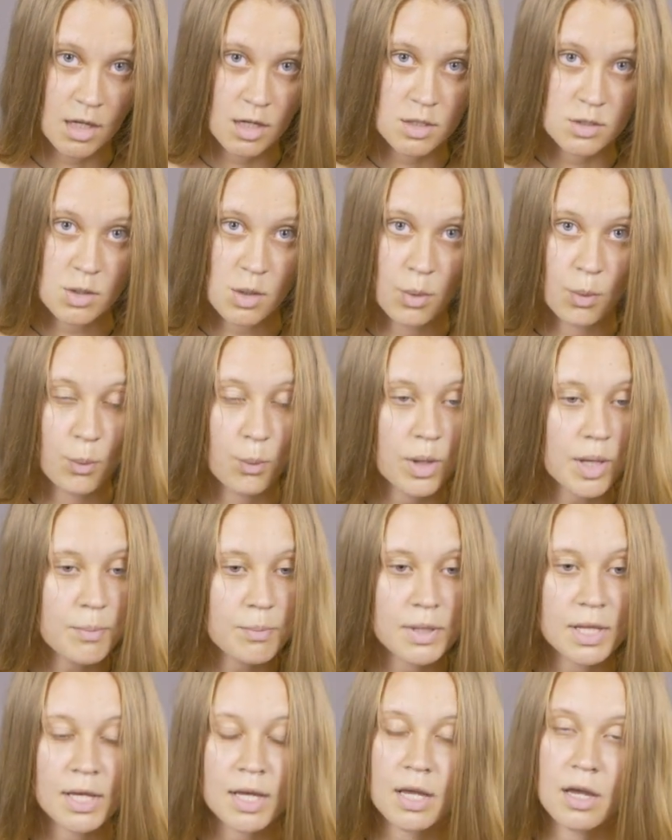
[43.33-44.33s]
so we
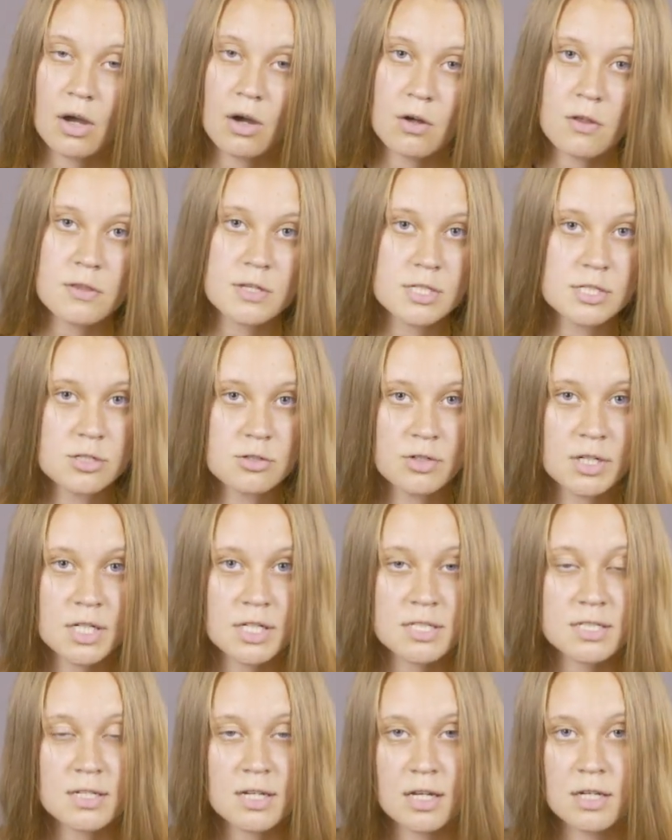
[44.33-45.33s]
play all the
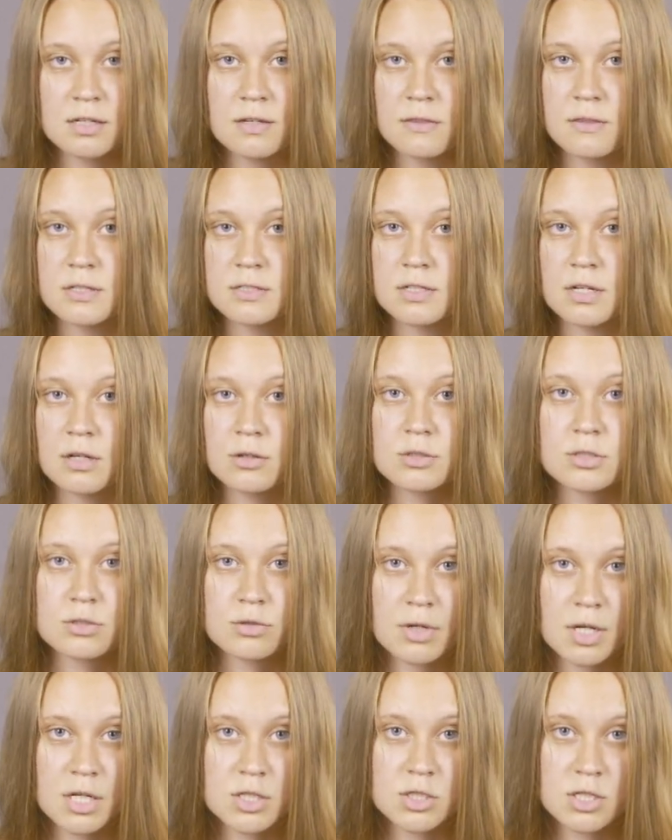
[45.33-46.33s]
strings and the sound
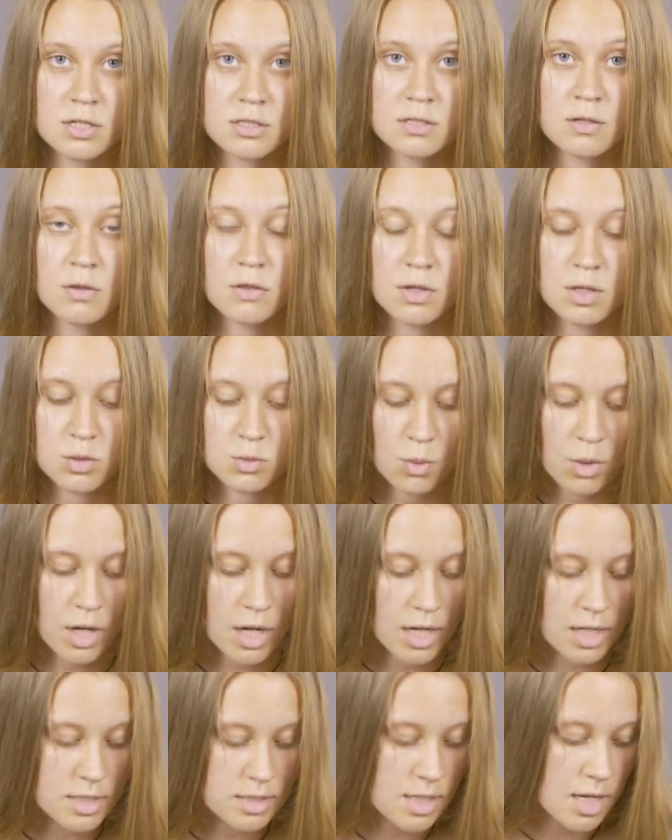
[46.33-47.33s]
range isn't that
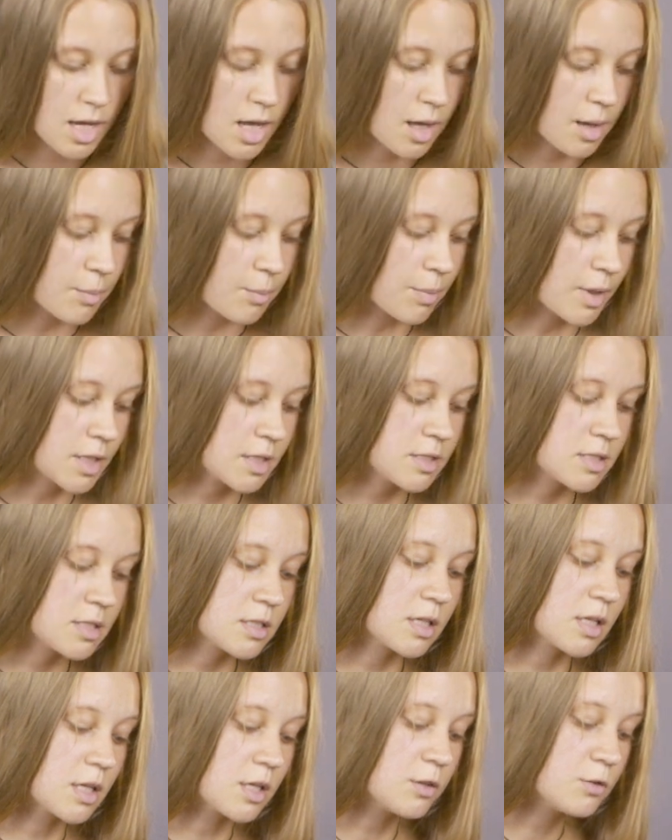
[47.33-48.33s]
wide. But
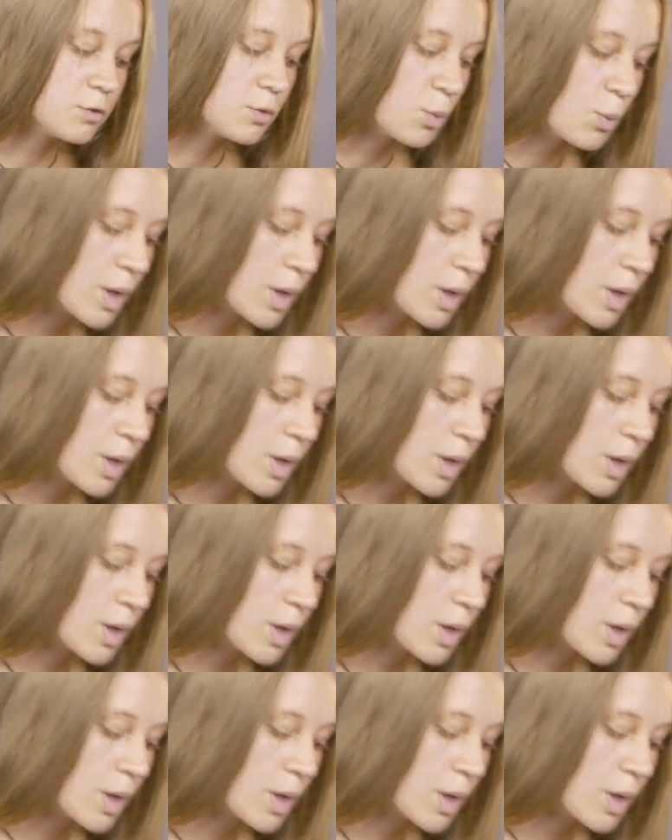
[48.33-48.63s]
if